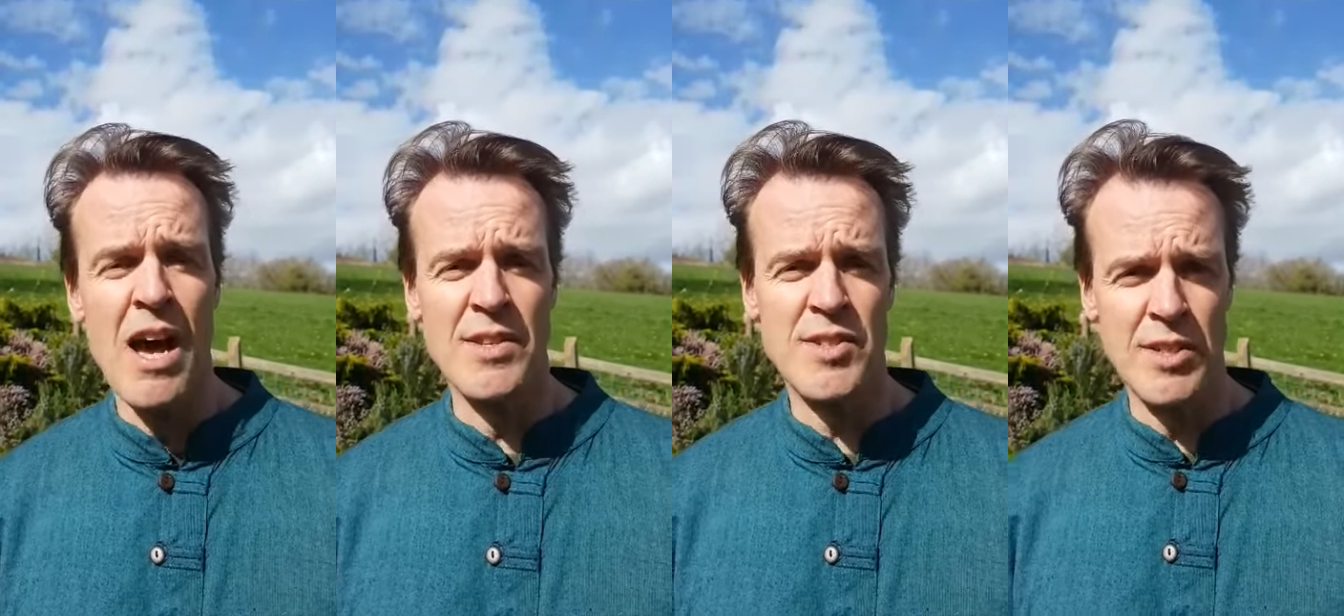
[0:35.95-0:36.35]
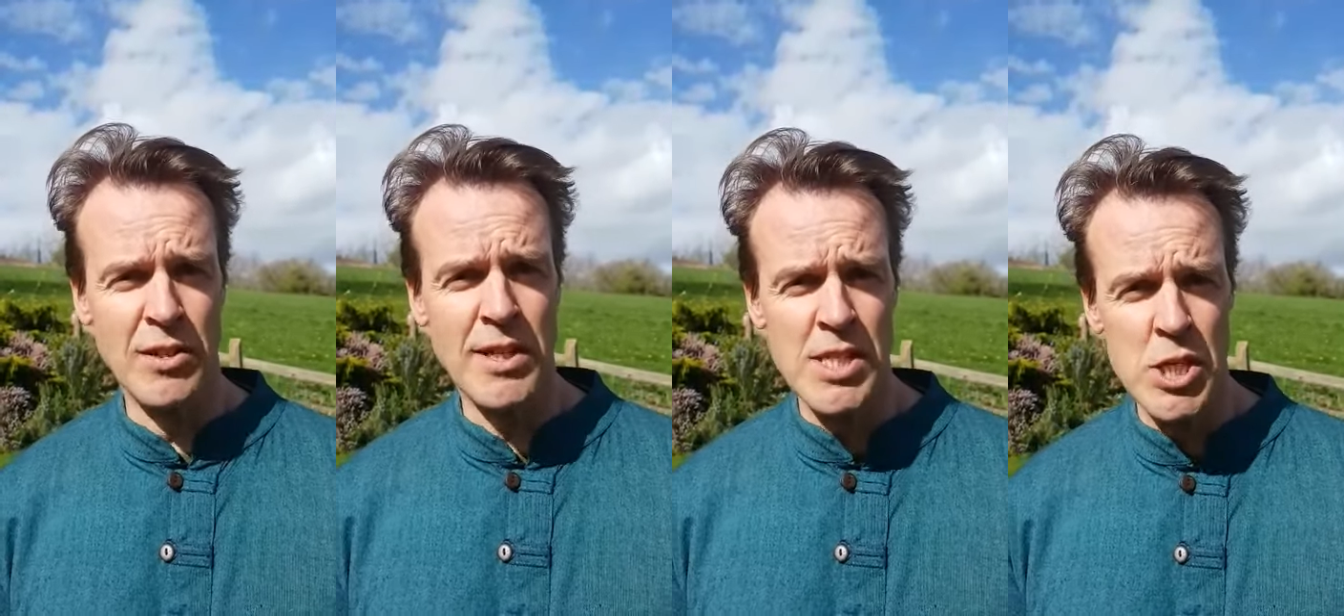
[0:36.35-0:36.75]
are
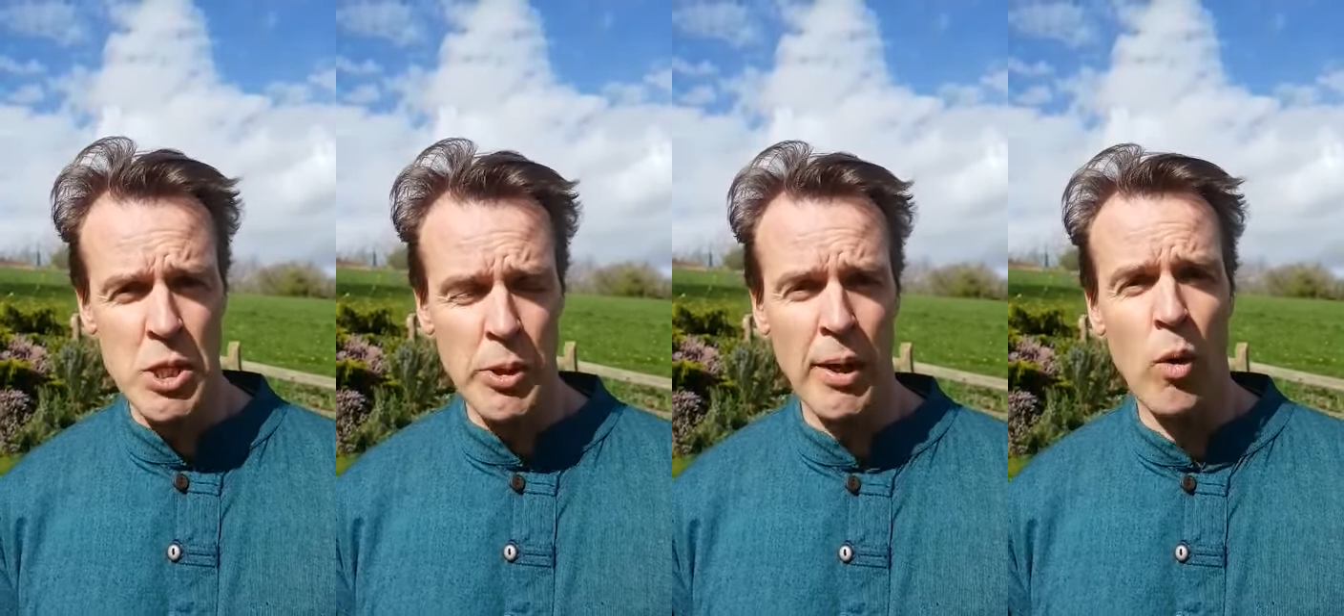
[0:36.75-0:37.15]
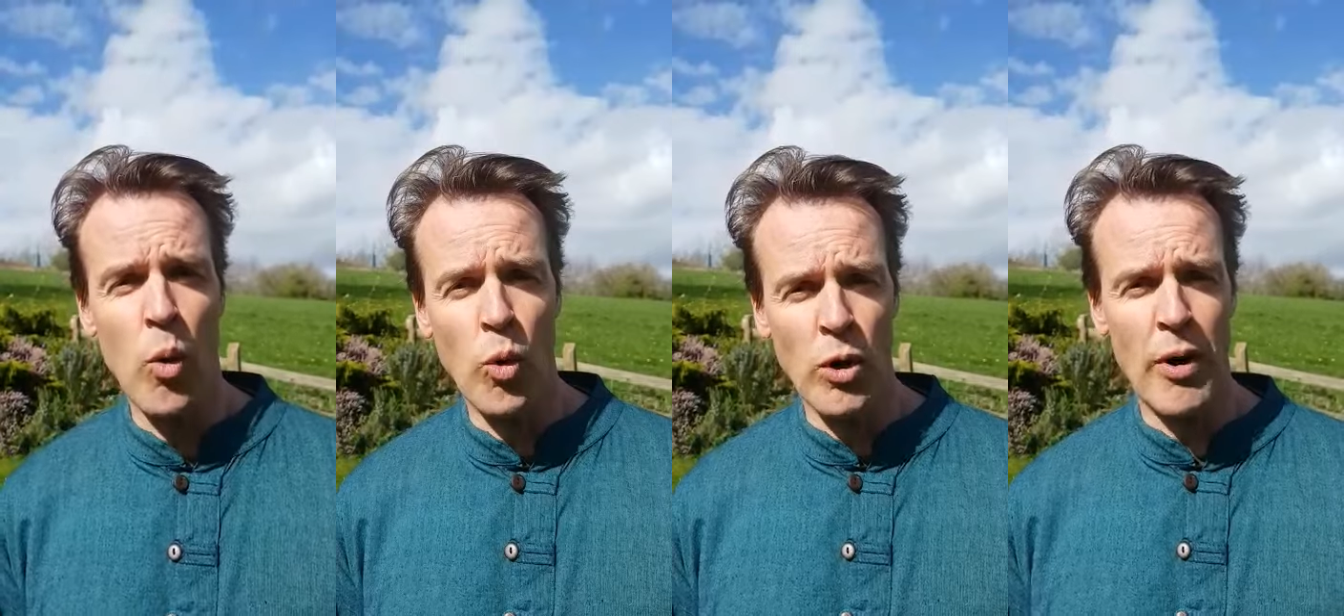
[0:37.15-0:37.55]
still continuing
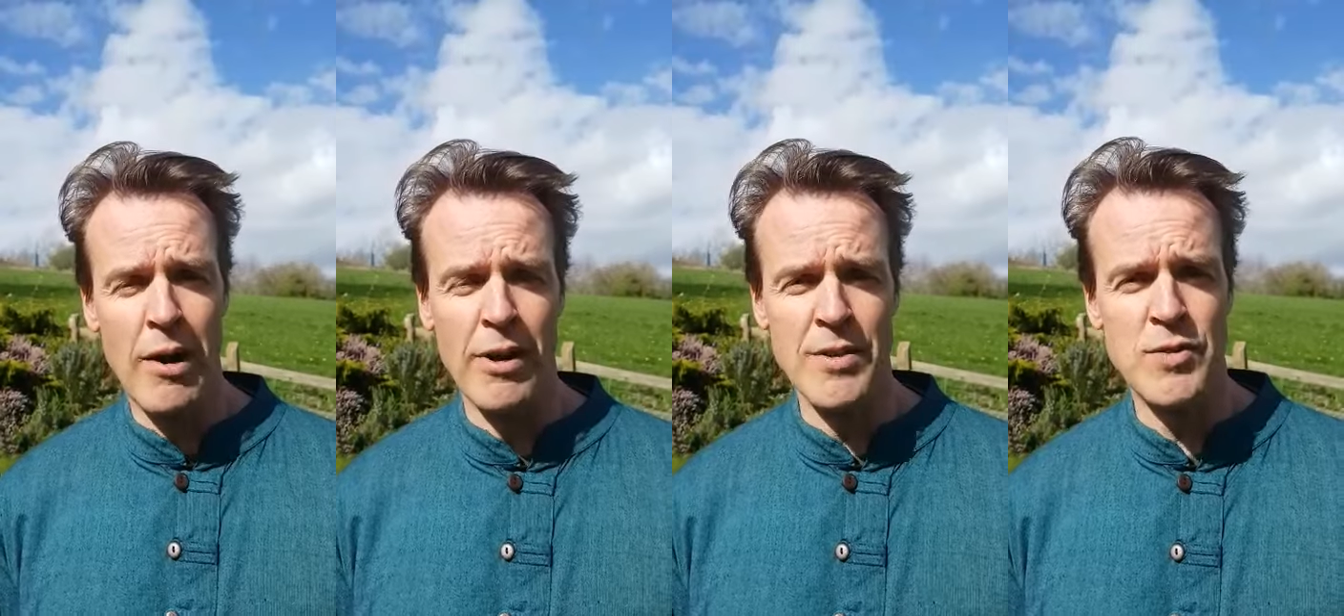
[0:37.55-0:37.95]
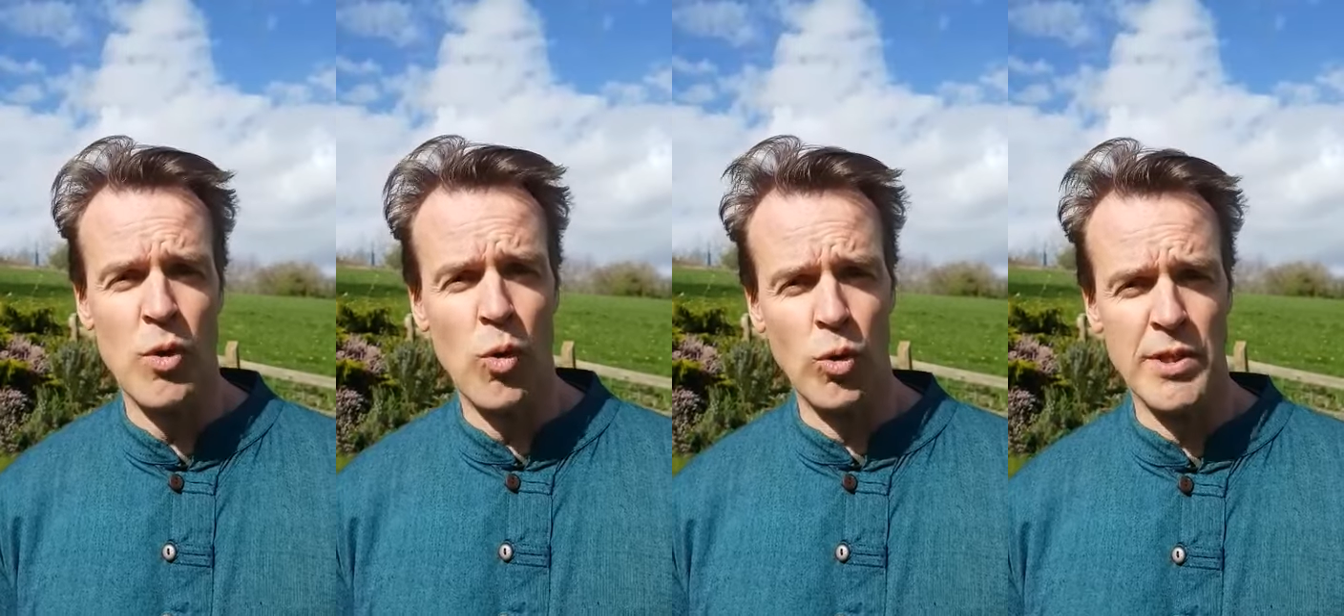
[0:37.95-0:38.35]
all around us
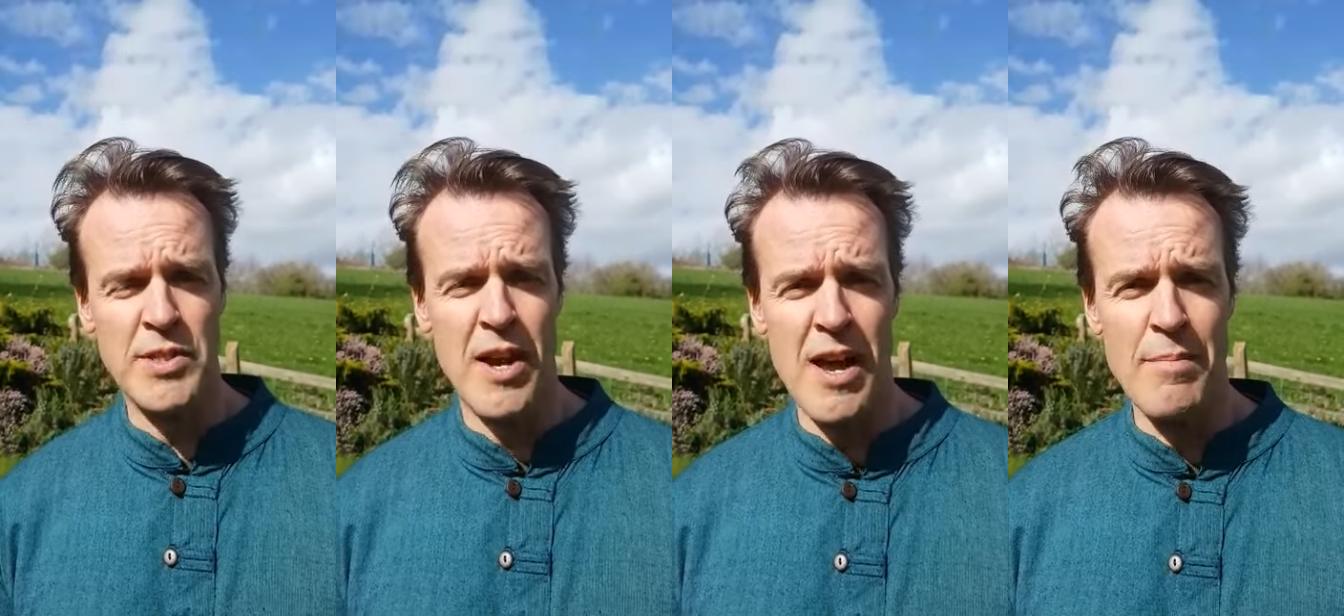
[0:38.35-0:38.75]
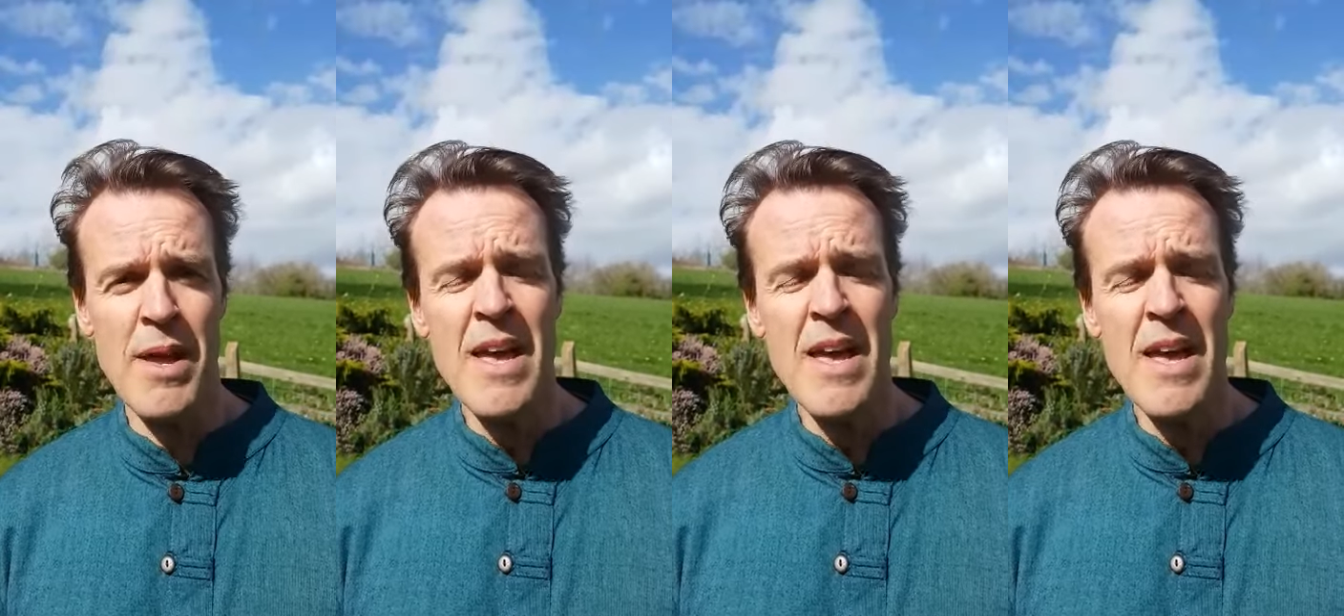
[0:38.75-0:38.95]
all the time.